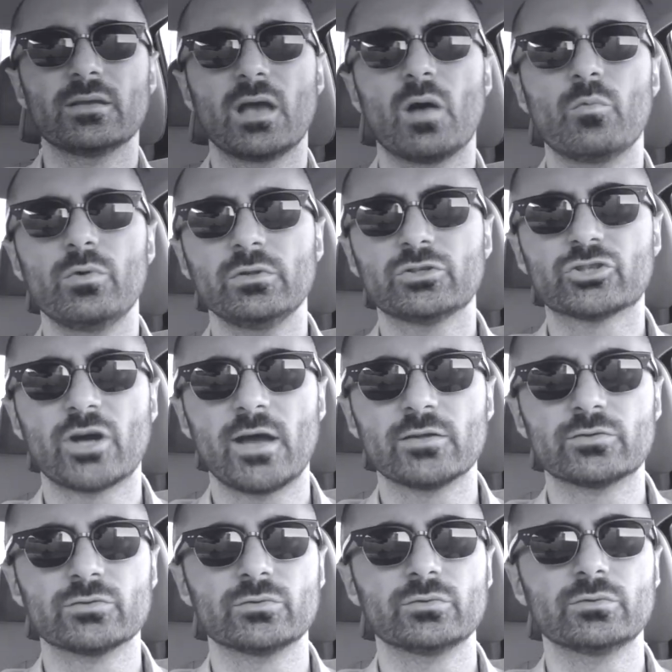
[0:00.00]
I will try
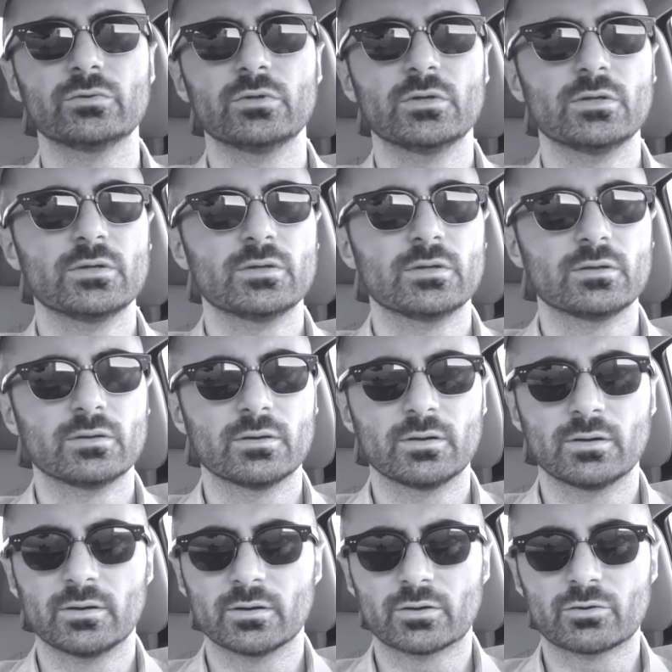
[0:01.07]
to
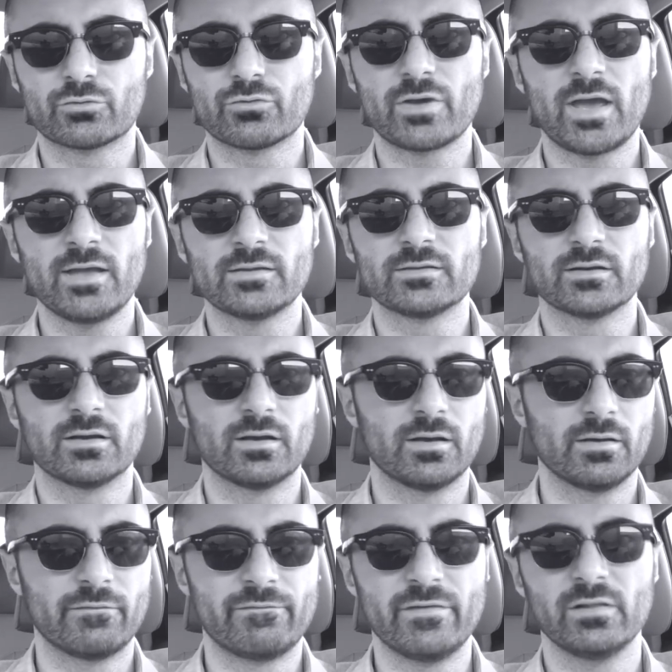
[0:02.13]
create an
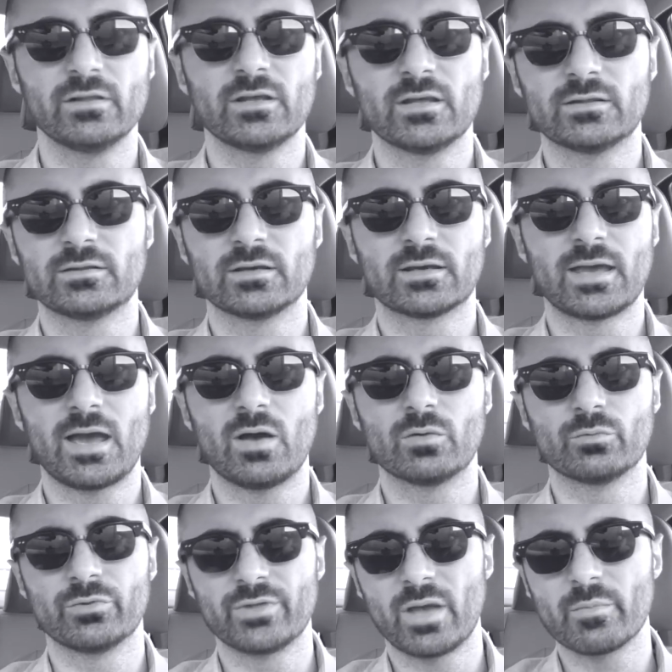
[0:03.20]
affiliate
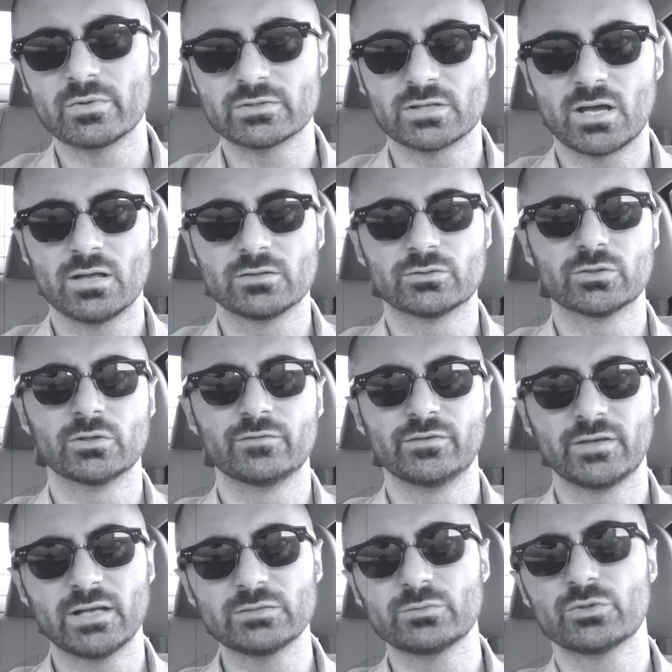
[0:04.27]
account with Amazon. So if you
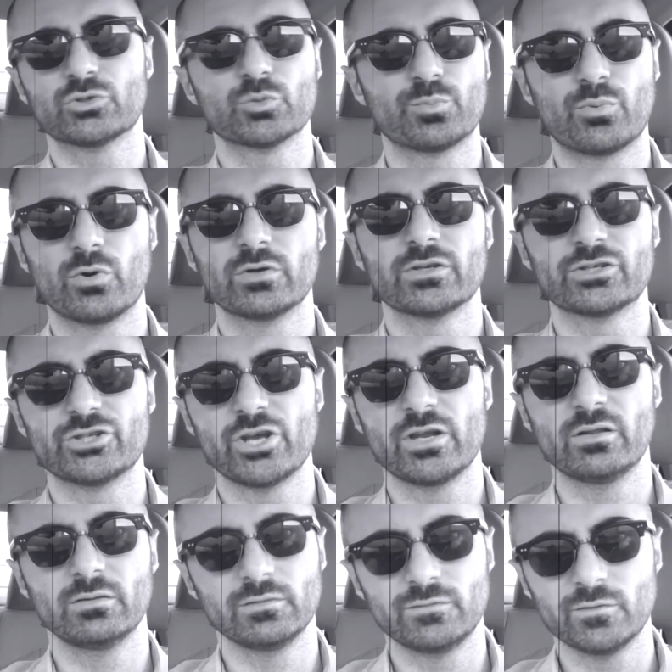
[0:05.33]
guys want to support the
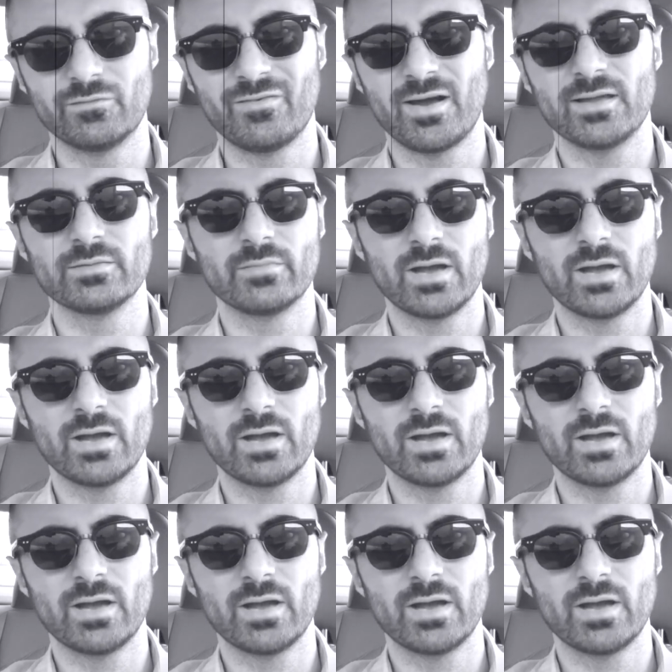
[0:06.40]
channel, if you find my